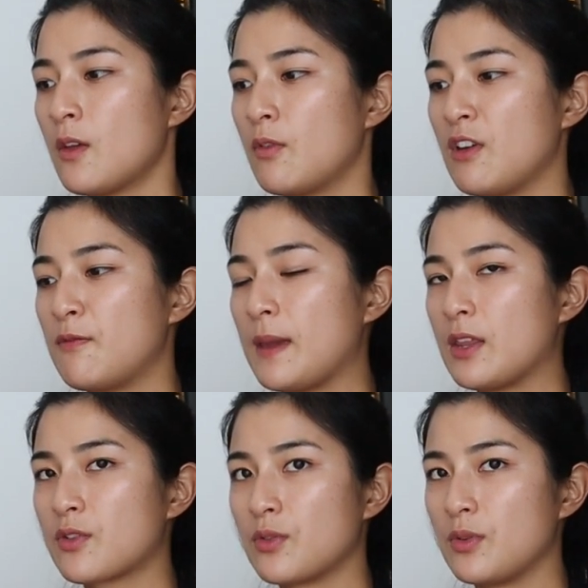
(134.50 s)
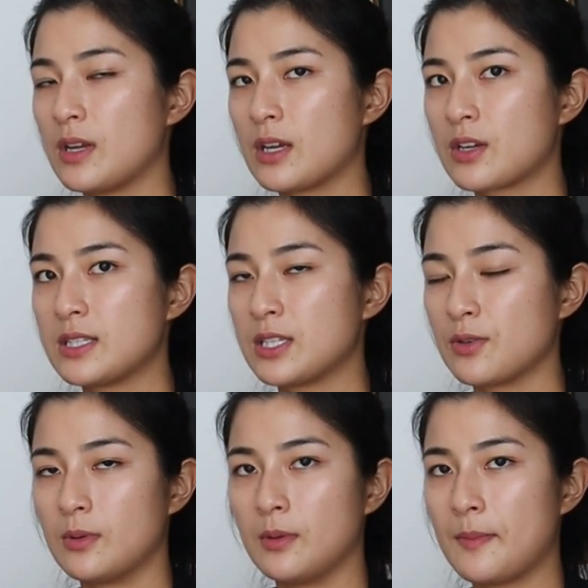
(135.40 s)
we've been through a
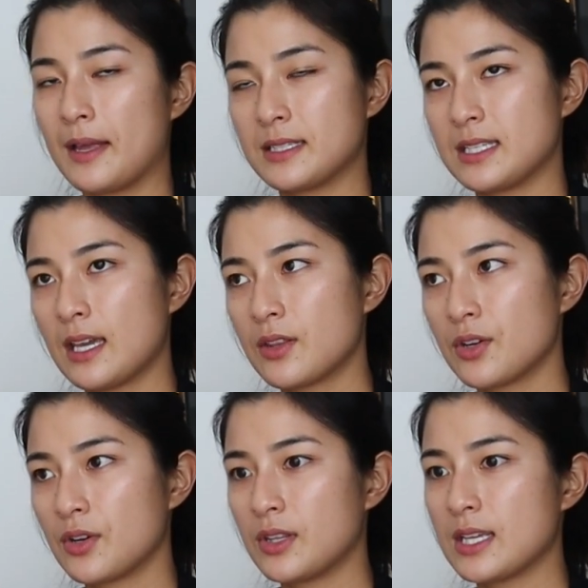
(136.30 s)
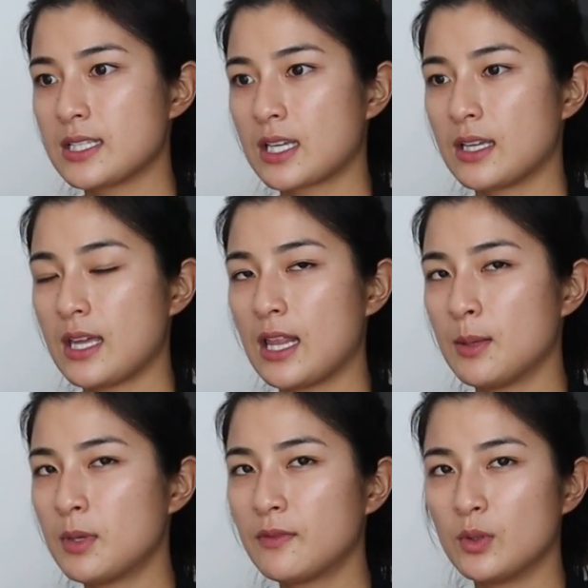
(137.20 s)
considerable amount together, and there's a
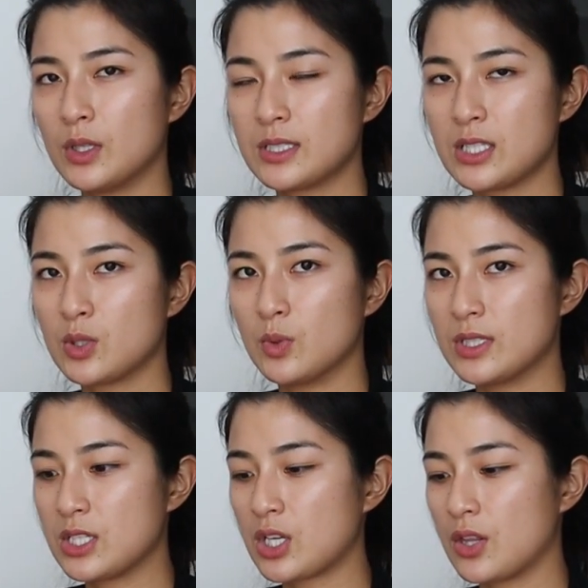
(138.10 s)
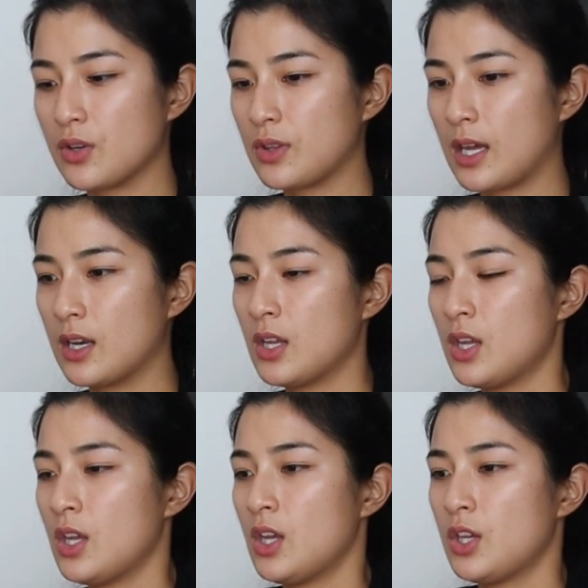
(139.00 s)
element of loyalty towards each other that,
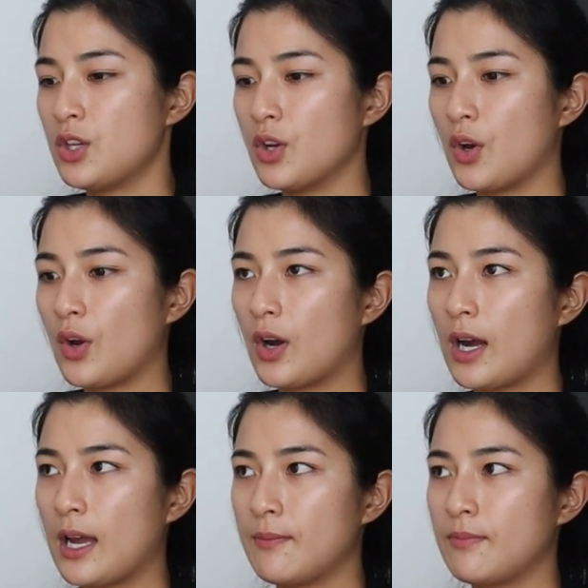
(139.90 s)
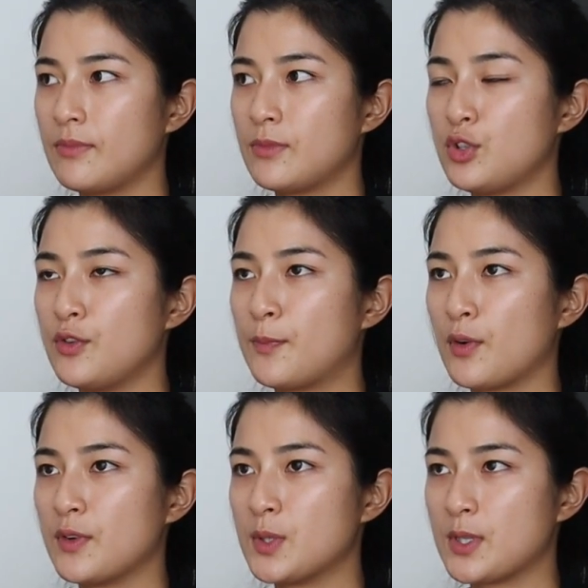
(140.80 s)
you've
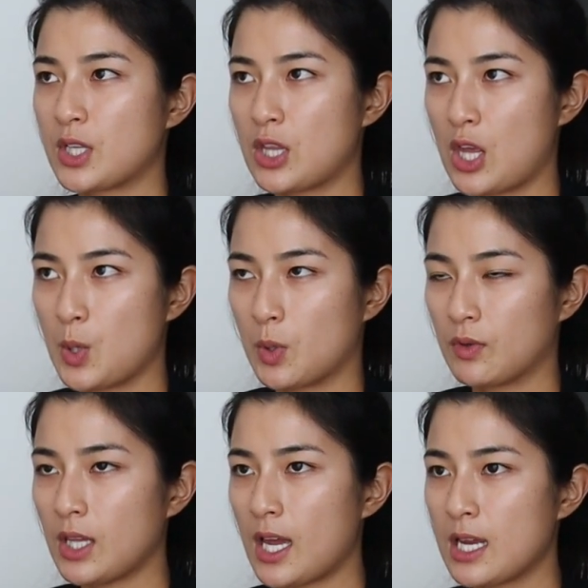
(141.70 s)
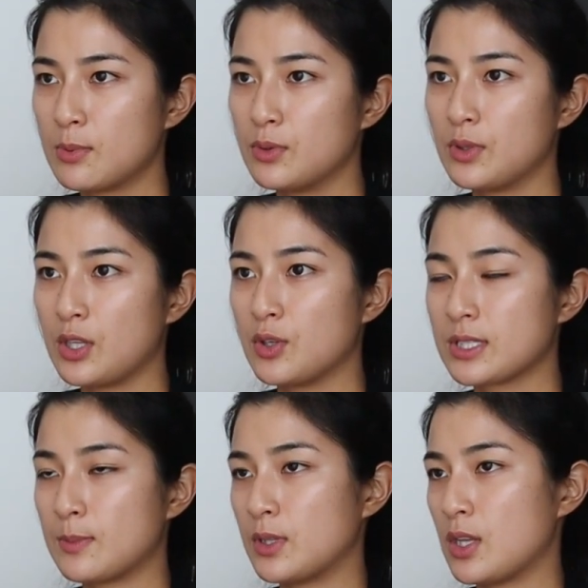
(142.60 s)
proven to each other that you are reliable, that you're
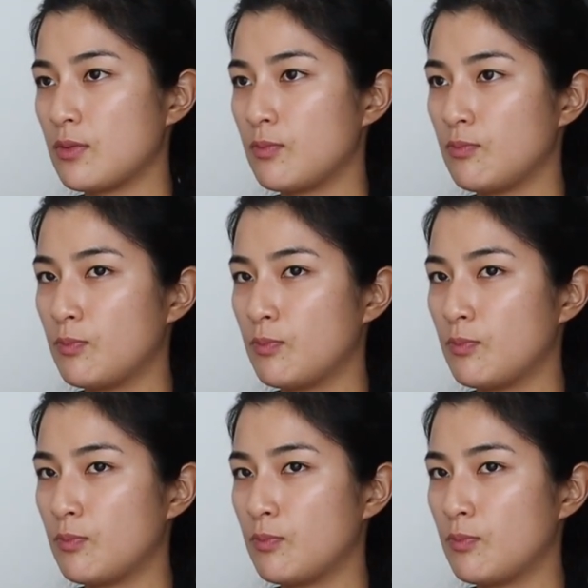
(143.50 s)
someone